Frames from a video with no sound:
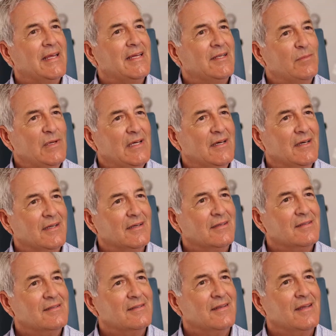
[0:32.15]

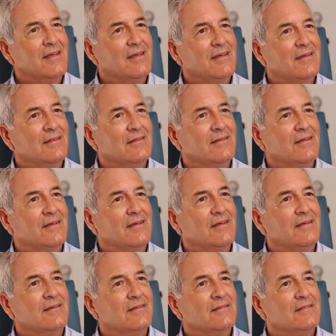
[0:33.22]
antibiotics and
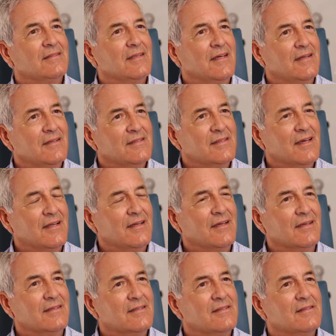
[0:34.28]
sinus
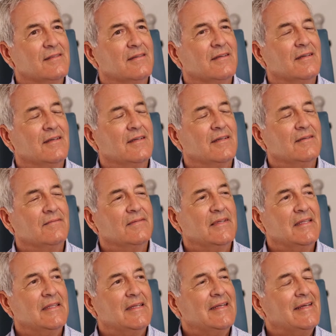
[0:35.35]
headaches,
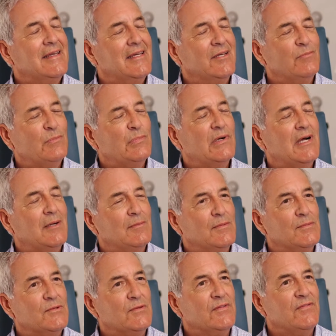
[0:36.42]
and then I had
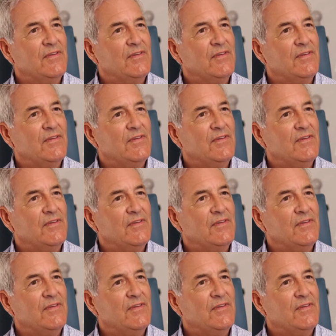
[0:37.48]
problems with